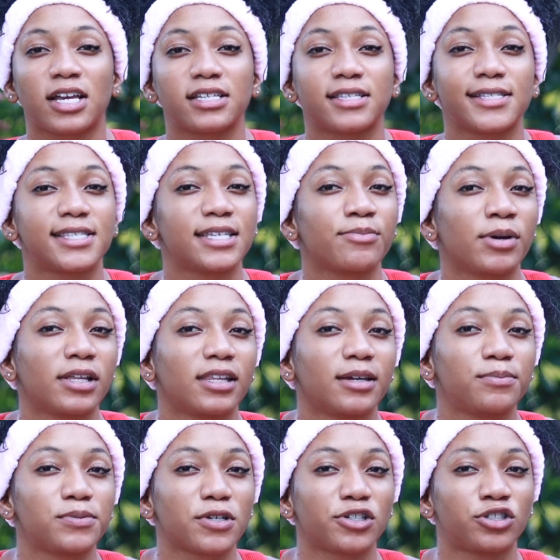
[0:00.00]
you guys can see, my
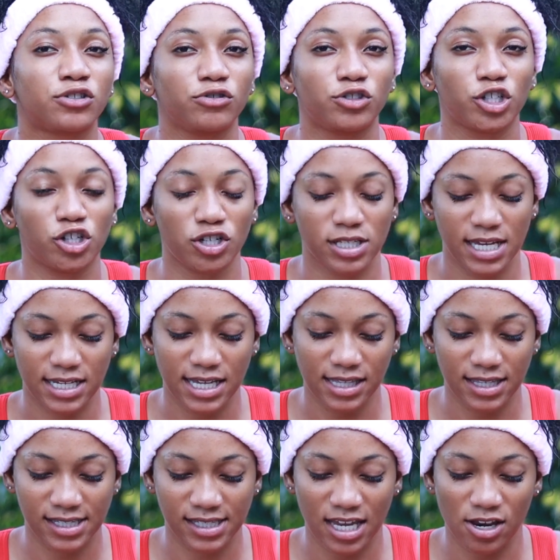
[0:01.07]
lips are two-tone because I
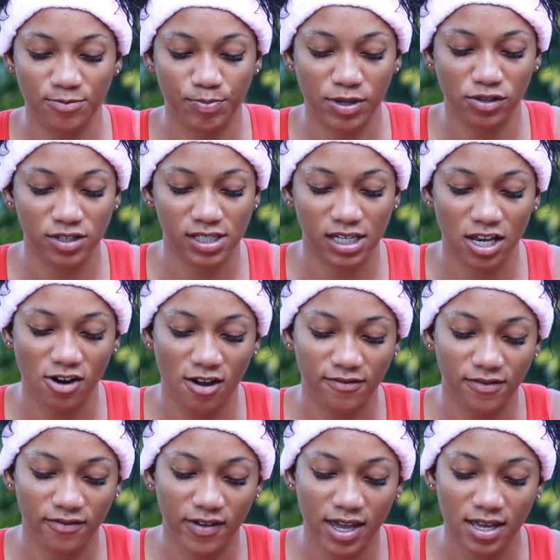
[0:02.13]
take the skin, peel the skin off
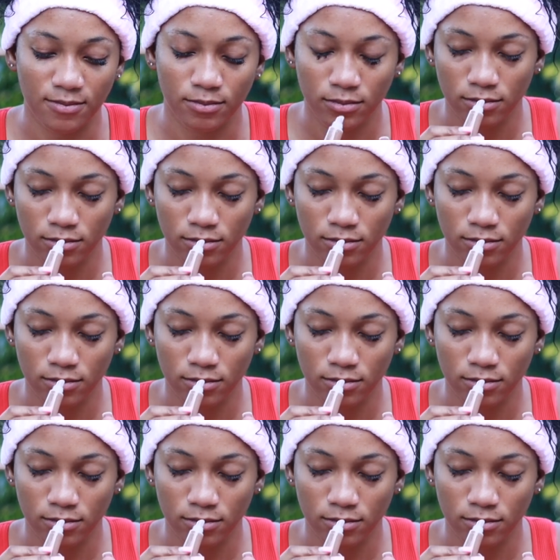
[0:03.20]
of it.